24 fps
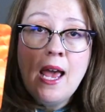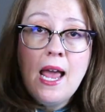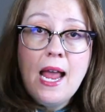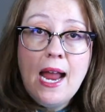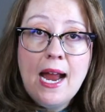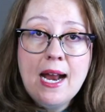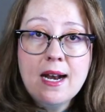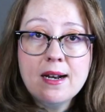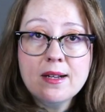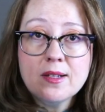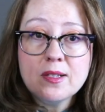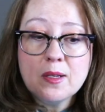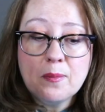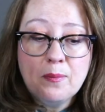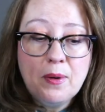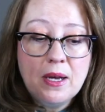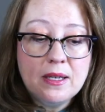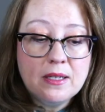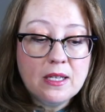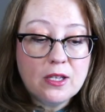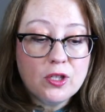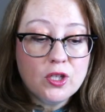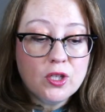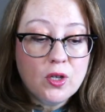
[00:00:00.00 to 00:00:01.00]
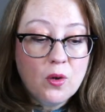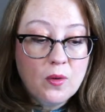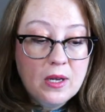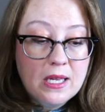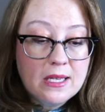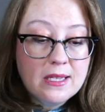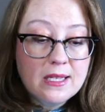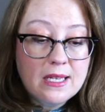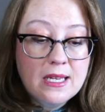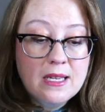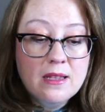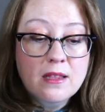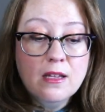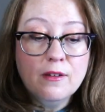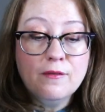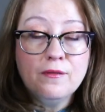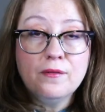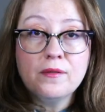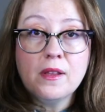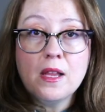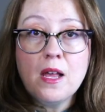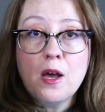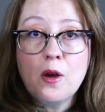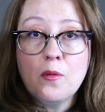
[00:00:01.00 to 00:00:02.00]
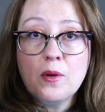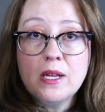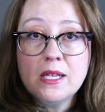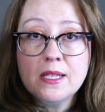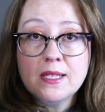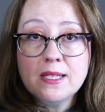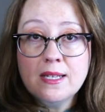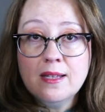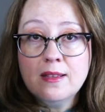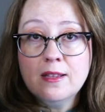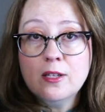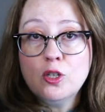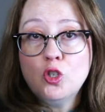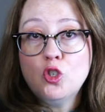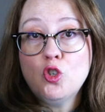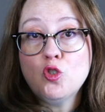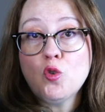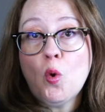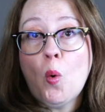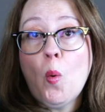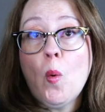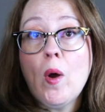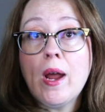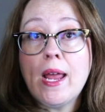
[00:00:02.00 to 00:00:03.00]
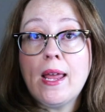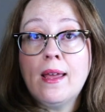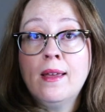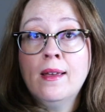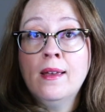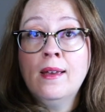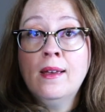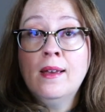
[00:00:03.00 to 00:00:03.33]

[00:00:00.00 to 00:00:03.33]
8 is abundance. So it's in the flow. It's in the joy.